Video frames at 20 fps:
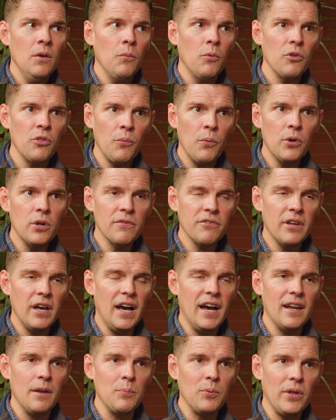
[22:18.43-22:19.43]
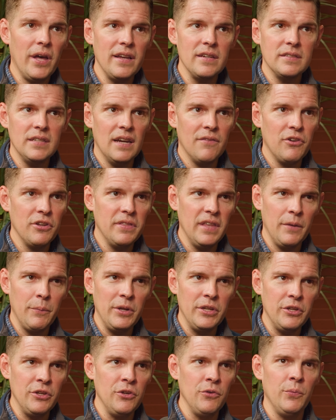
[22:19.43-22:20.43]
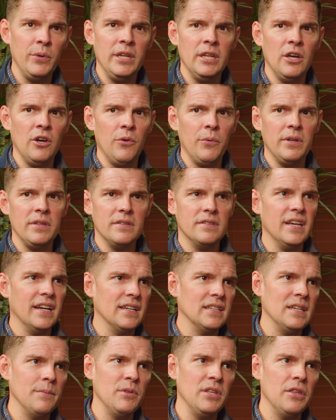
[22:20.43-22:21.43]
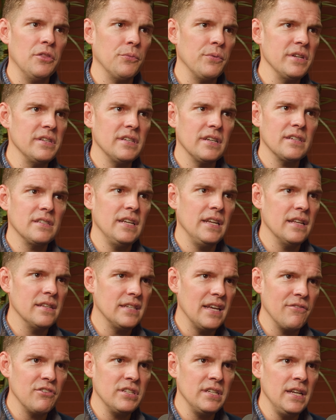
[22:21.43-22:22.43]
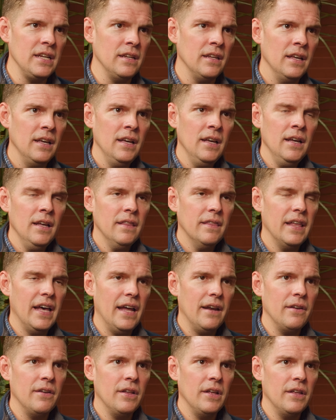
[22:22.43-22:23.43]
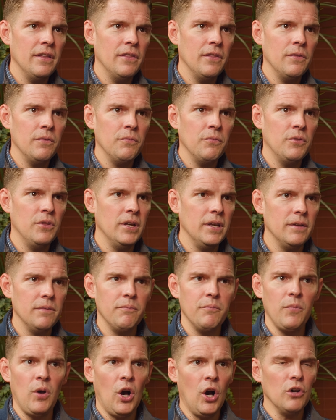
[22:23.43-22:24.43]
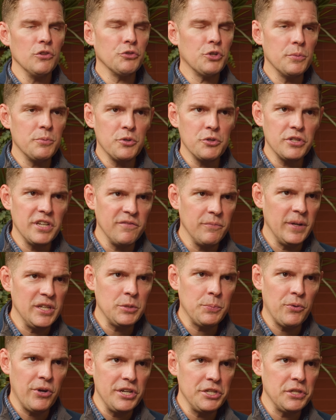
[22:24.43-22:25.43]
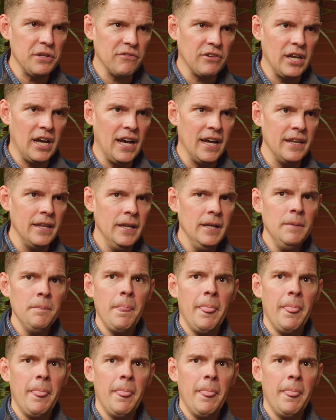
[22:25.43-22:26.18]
Well, the word of God applies to everything we do. We know in 2 Timothy 3:16 and 17 that all scripture is given by inspiration of God.